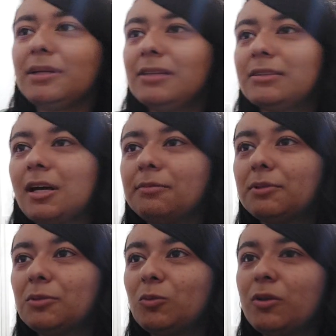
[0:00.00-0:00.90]
Man
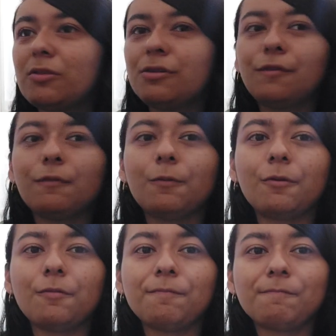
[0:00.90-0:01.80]
chapter
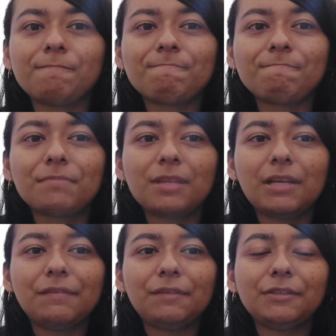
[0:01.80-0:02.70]
134.
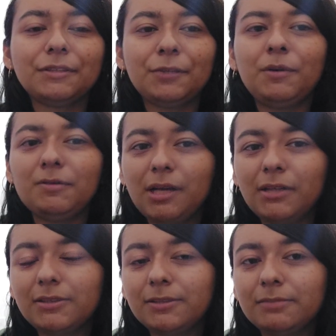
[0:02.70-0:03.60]
If you enjoyed my
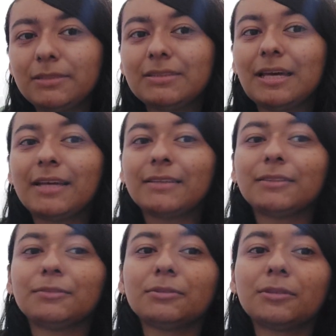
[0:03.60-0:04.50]
reaction, please like and
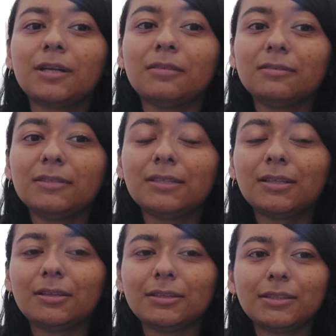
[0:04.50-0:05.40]
subscribe.
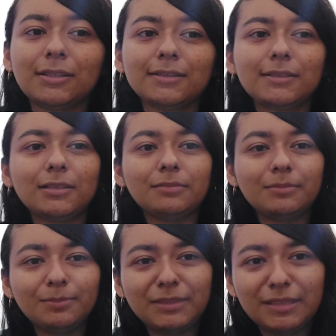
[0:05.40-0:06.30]
Until next time,
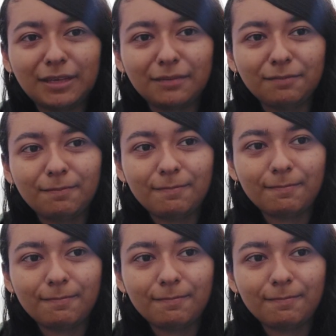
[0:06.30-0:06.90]
see ya.